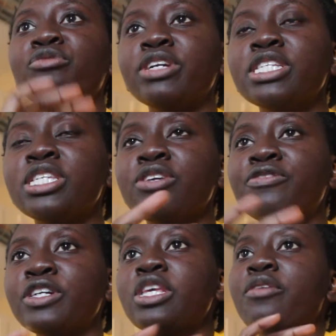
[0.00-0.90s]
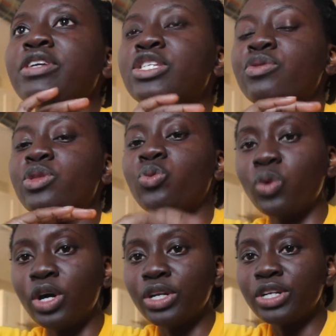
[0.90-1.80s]
rinse it with
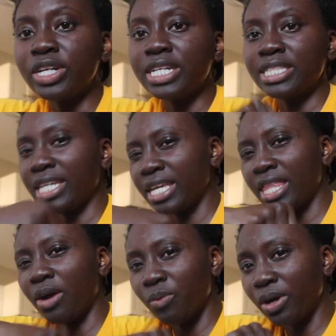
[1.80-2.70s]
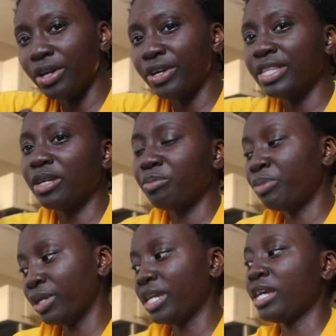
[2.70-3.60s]
water and take that water and then
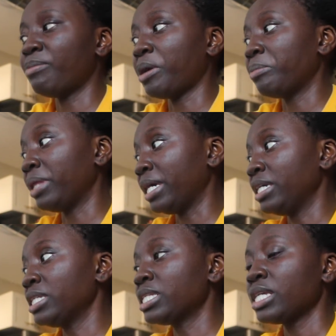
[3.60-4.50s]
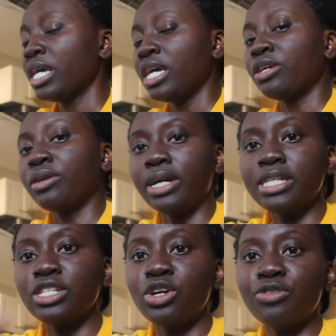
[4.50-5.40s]
put it in my plants. You
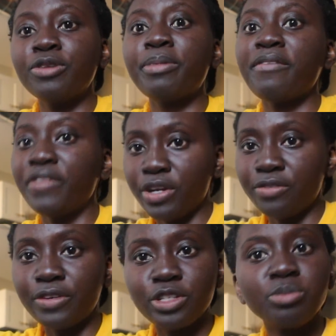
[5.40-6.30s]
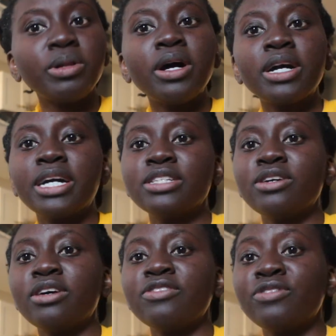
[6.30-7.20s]
guys know from my very first vlog I
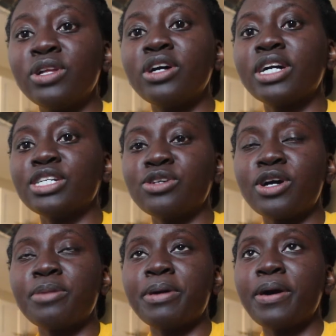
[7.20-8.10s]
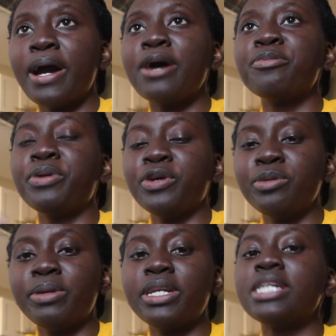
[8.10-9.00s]
talk about how
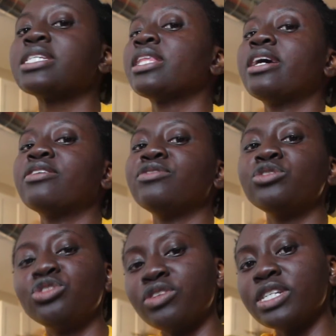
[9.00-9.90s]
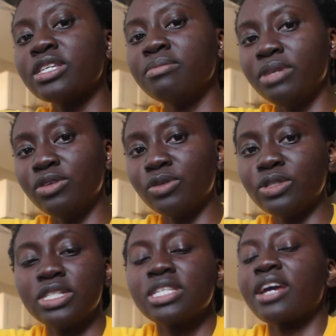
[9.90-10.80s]
period blood has a lot of nutrients and
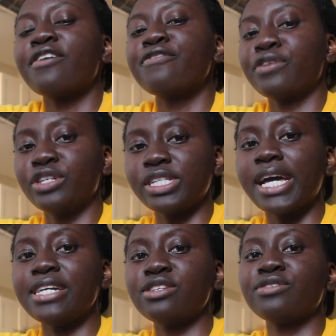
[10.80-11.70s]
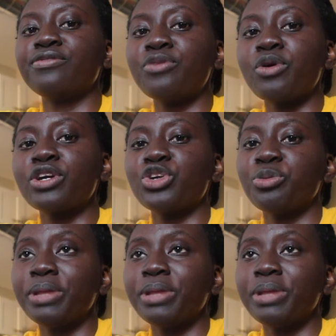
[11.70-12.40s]
minerals. It's like a fertilizer for your